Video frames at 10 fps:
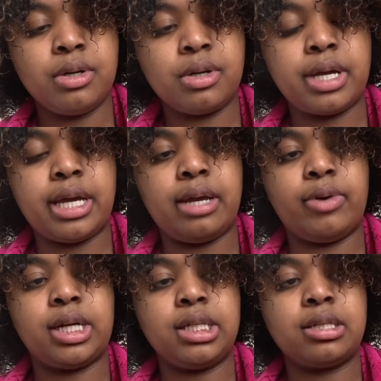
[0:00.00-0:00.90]
okay,
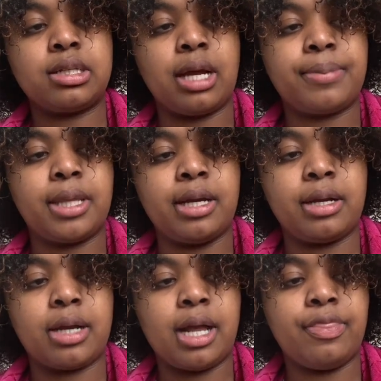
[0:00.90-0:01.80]
we're gonna stop there.
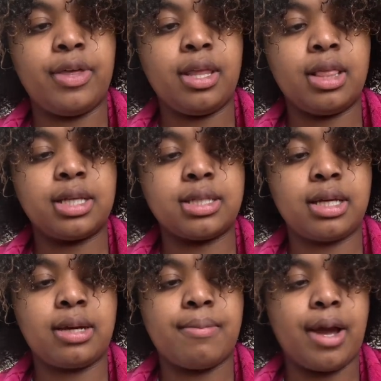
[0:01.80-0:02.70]
I think that's a
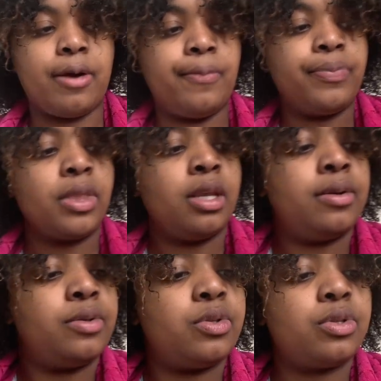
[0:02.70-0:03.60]
good amount.
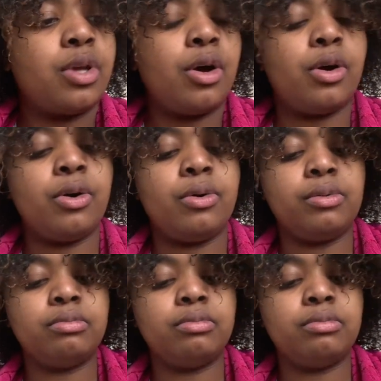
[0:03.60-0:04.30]
So